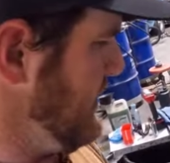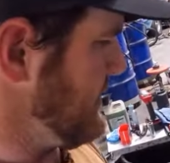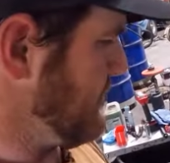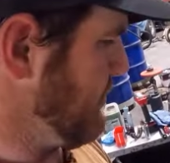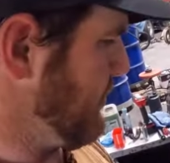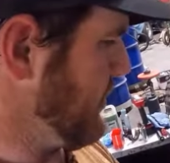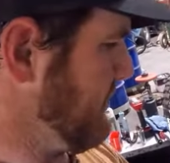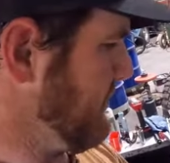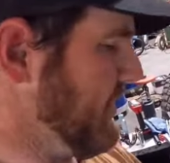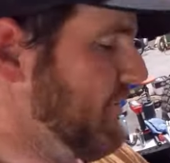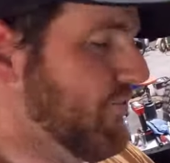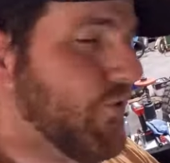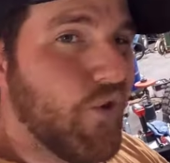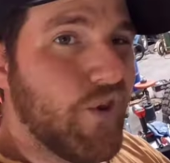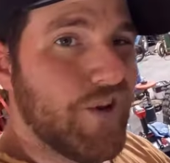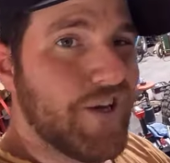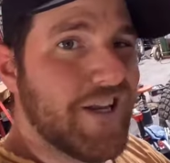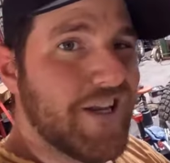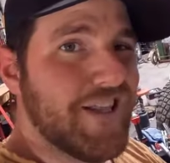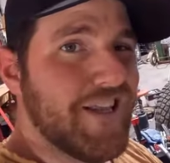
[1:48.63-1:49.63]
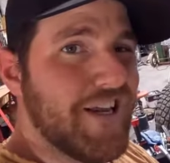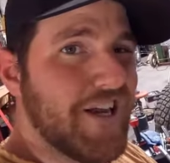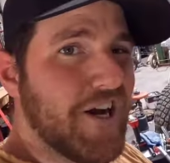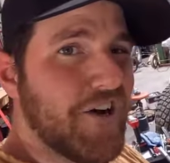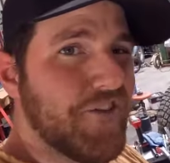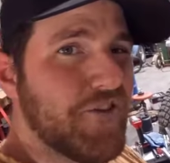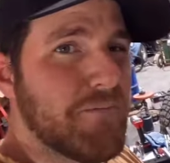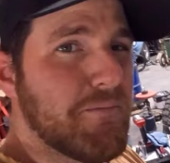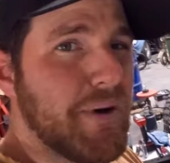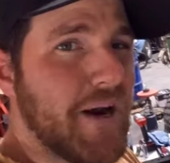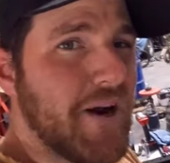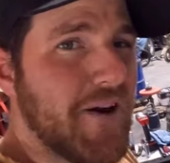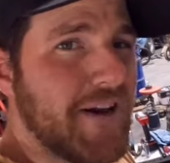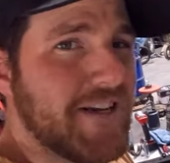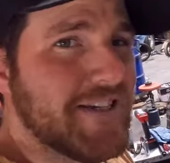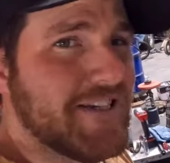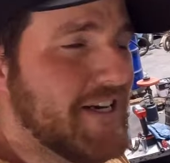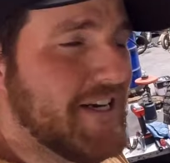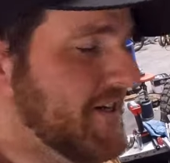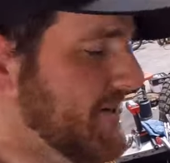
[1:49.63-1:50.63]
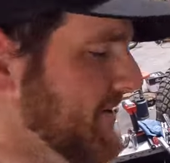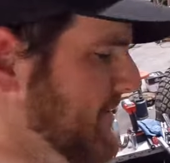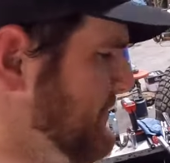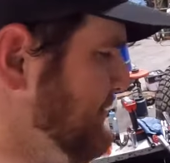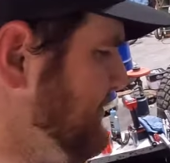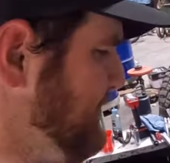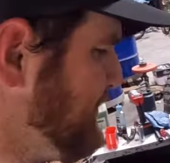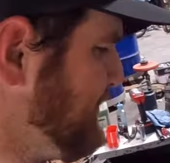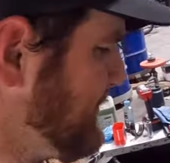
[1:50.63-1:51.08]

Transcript: So we're going to be rolling in the other bearings here.